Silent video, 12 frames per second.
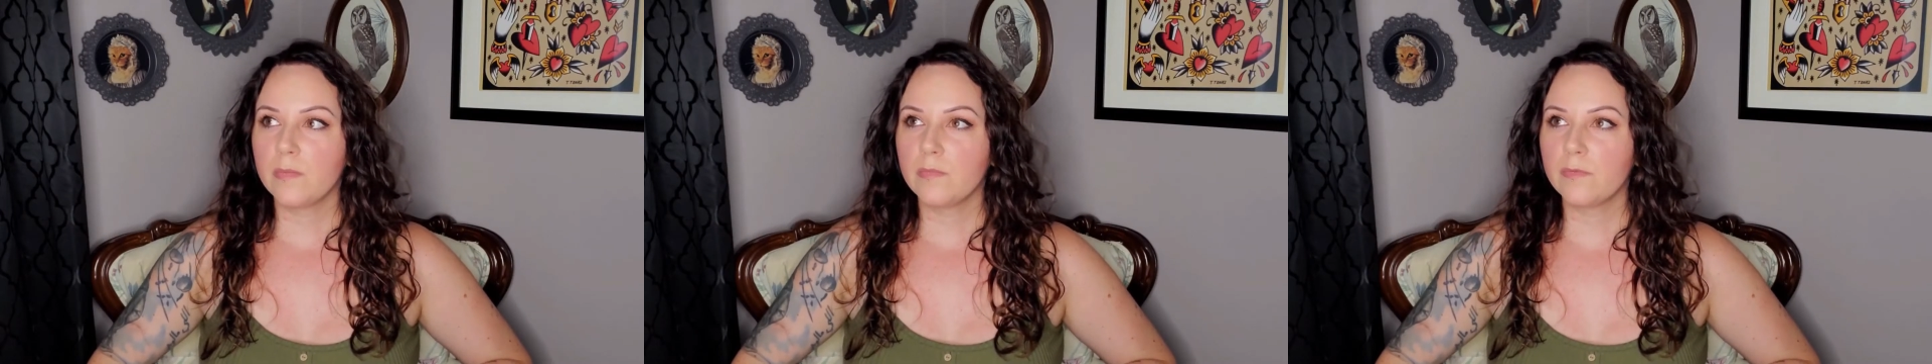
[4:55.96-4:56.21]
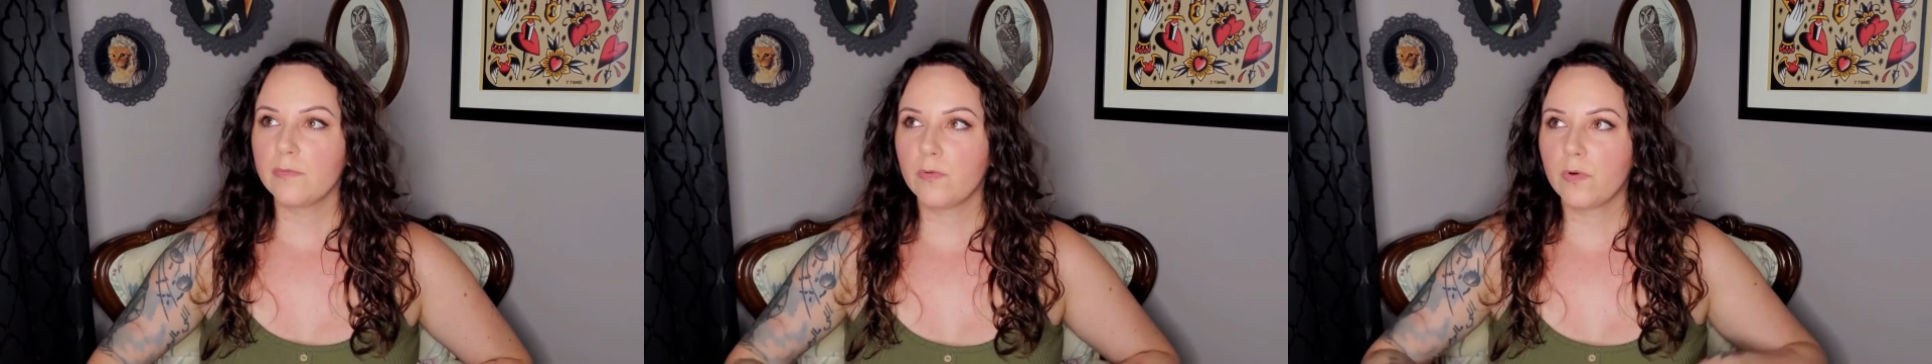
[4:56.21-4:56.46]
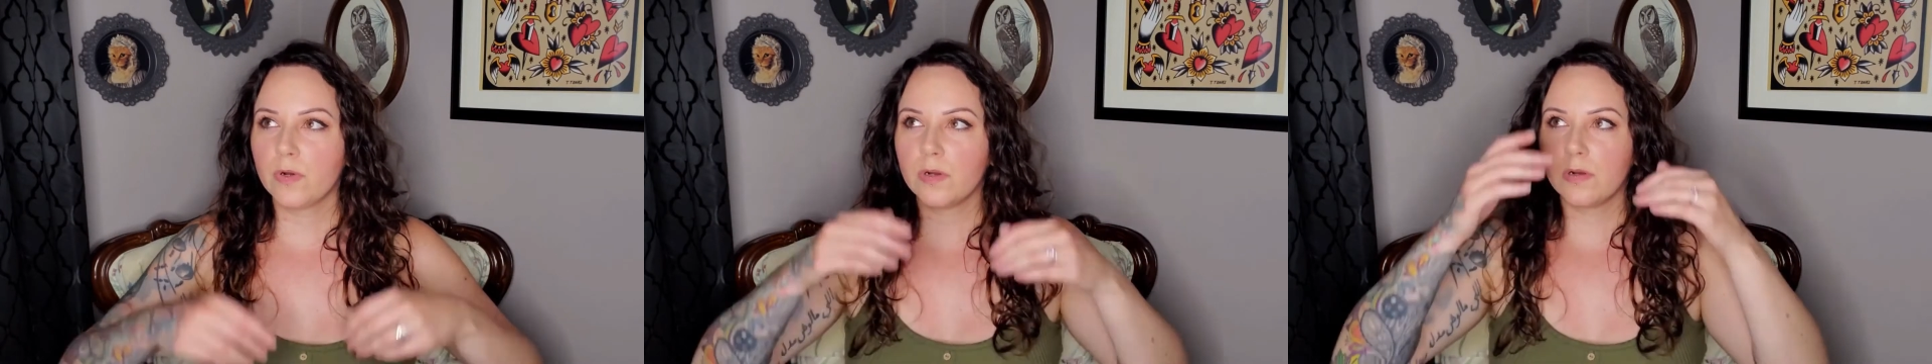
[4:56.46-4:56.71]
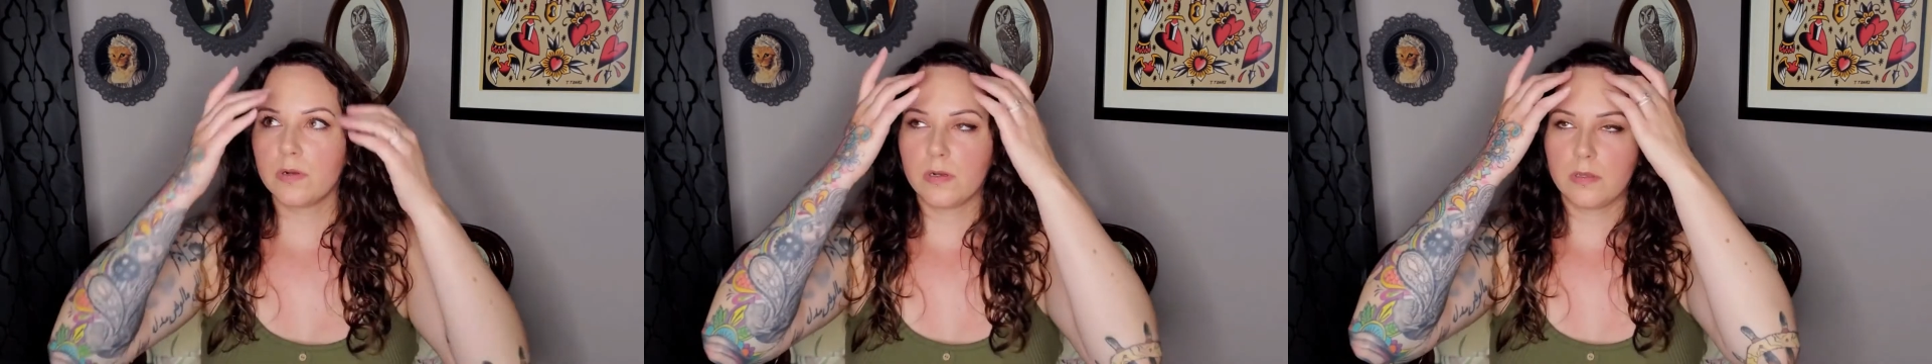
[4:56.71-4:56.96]

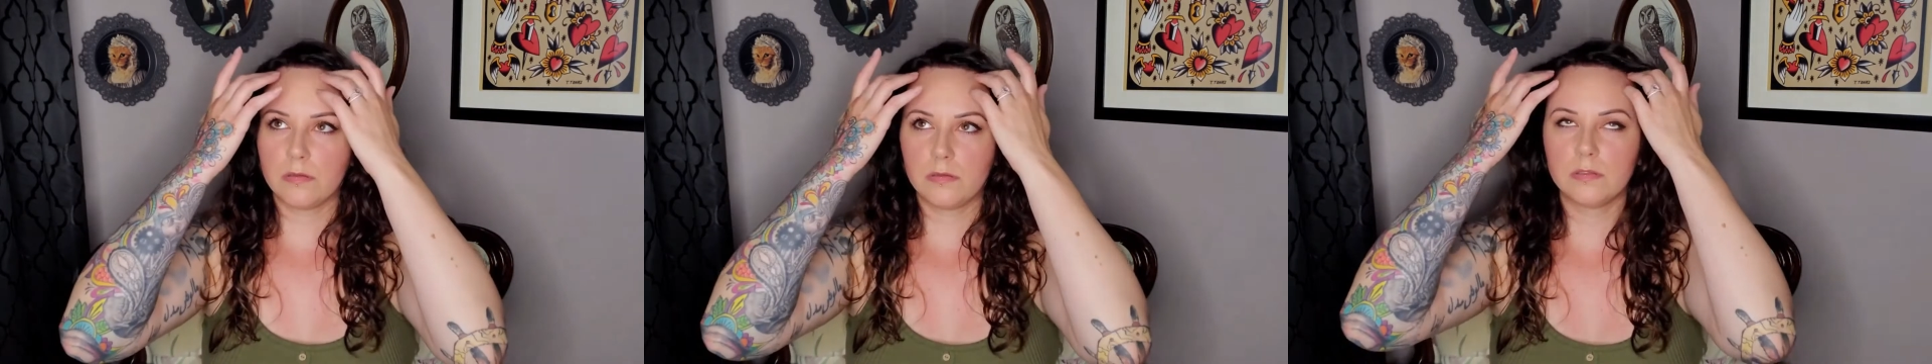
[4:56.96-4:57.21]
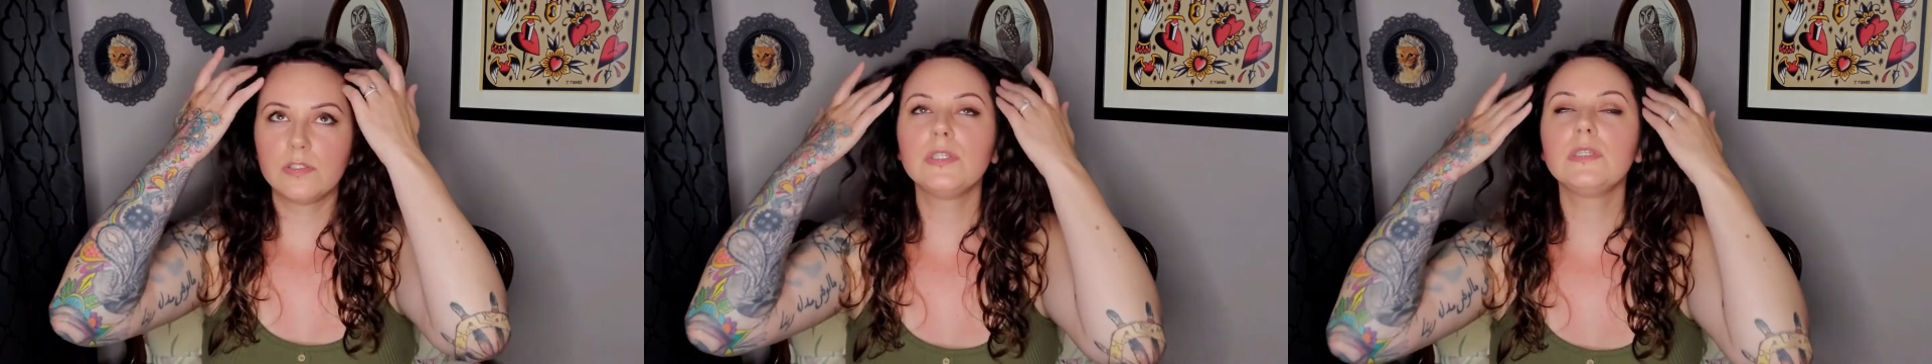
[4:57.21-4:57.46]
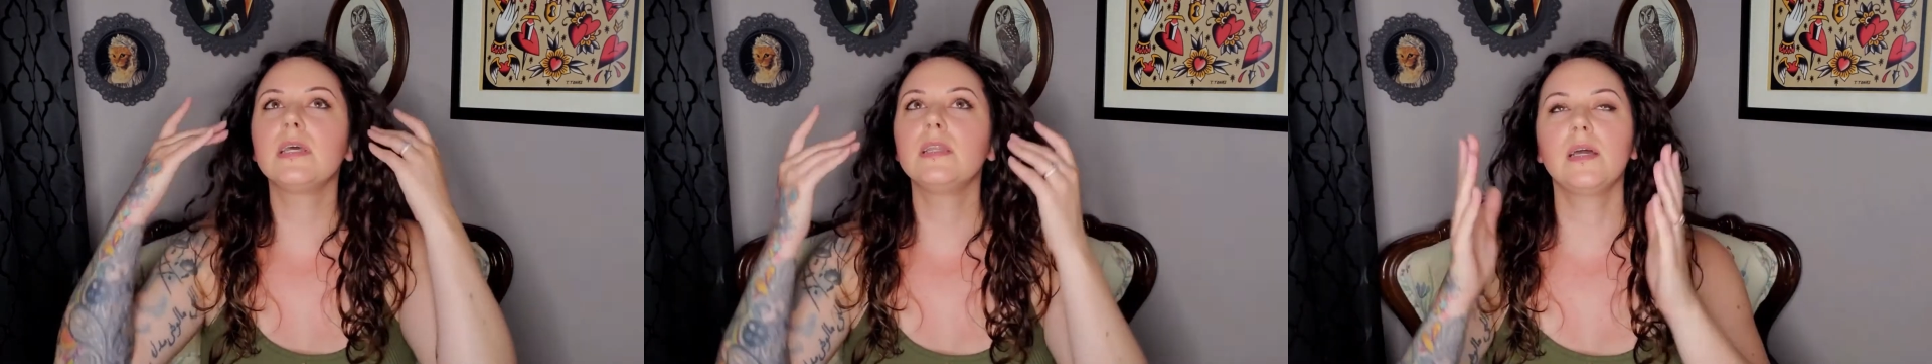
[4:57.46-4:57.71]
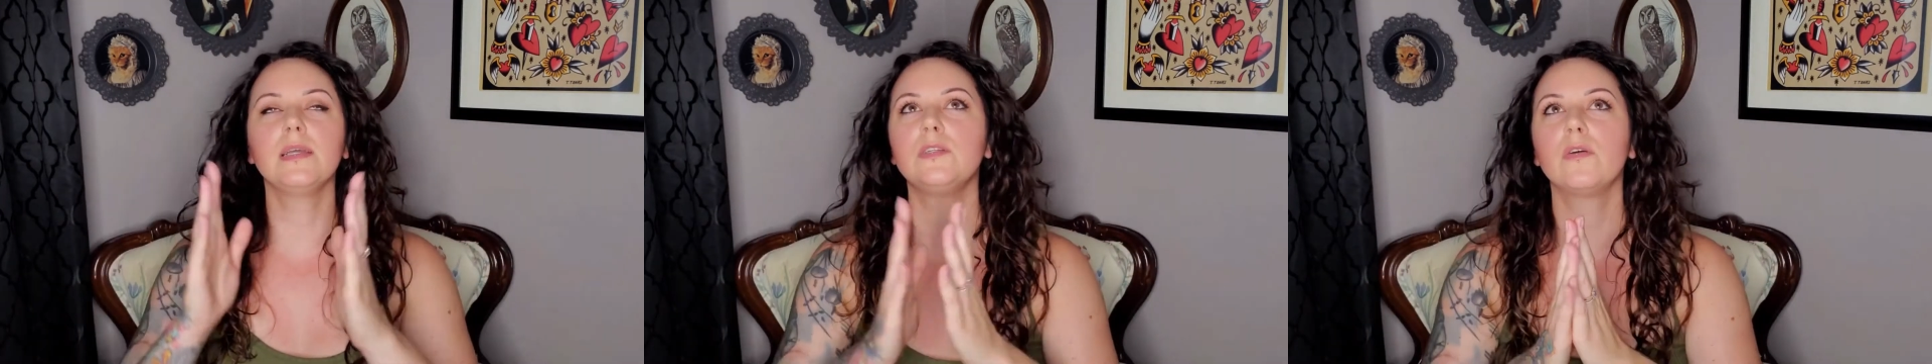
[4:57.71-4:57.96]
For geez,
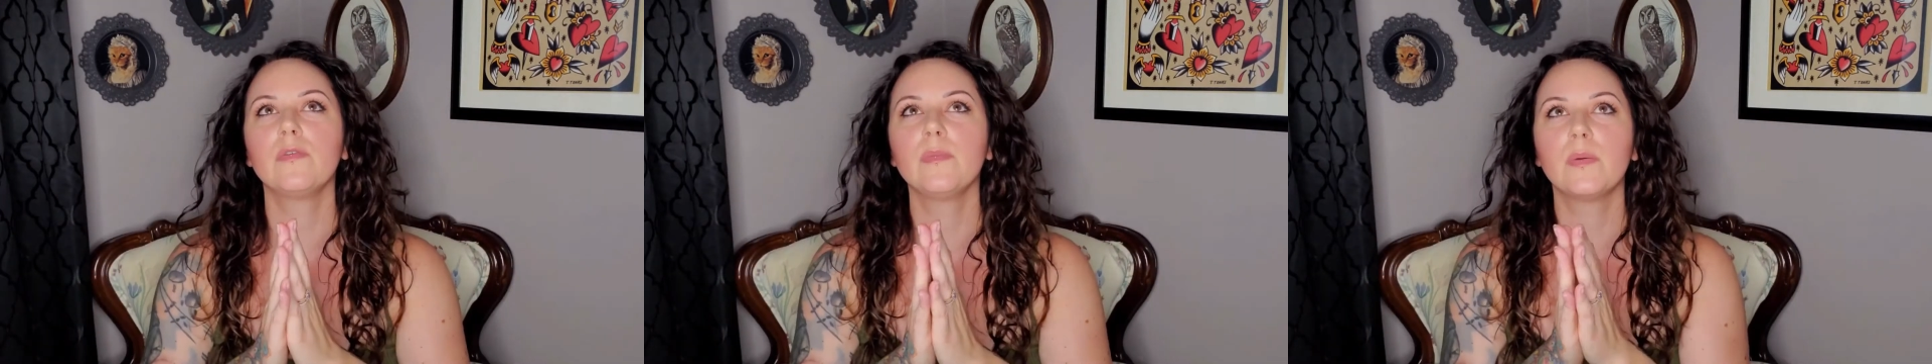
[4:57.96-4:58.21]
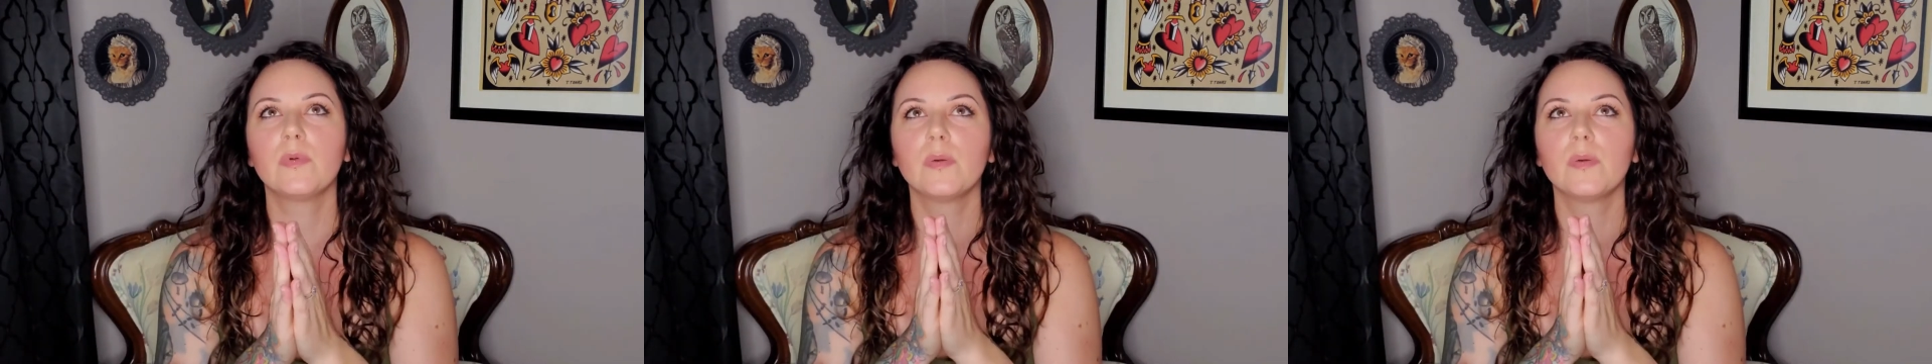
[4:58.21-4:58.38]
I don't remember,